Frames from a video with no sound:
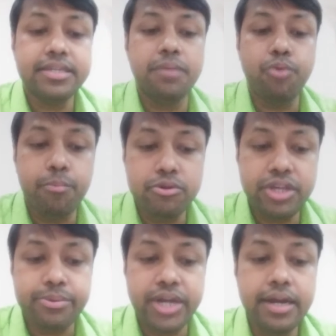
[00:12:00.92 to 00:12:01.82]
and
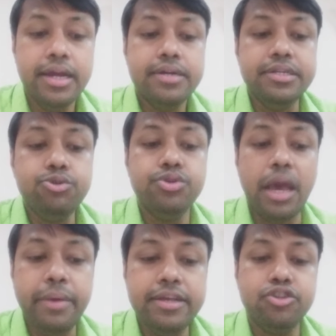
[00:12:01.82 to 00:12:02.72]
proprioception due to
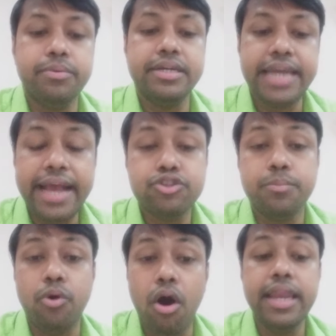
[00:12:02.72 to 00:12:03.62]
damage of the tracts
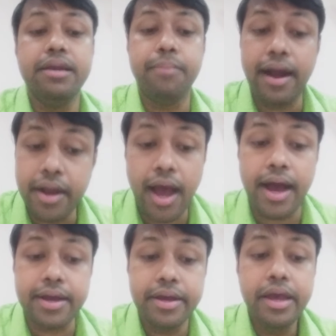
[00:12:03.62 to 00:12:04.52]
of gall and Baidya.